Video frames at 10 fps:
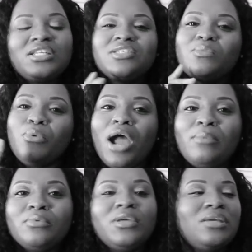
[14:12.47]
See, that's the
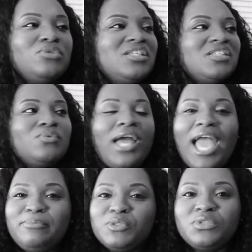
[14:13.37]
problem and this is what
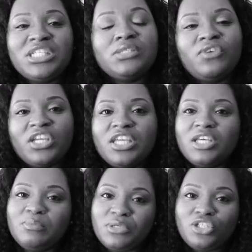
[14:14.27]
happens with these fucking
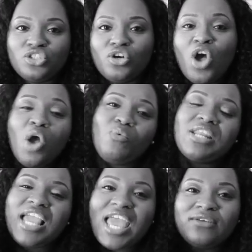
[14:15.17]
companies, you know,
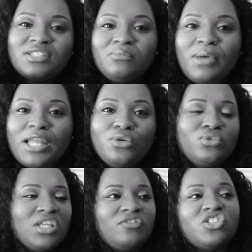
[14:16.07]
when they have somebody
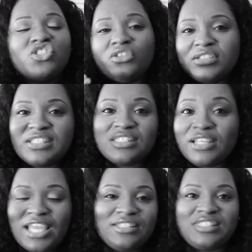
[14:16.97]
who's of a certain
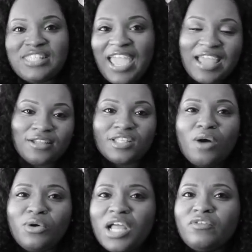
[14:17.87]
like status
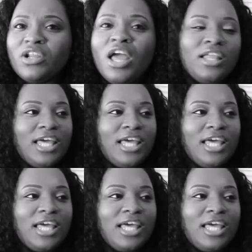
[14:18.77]
or whatever.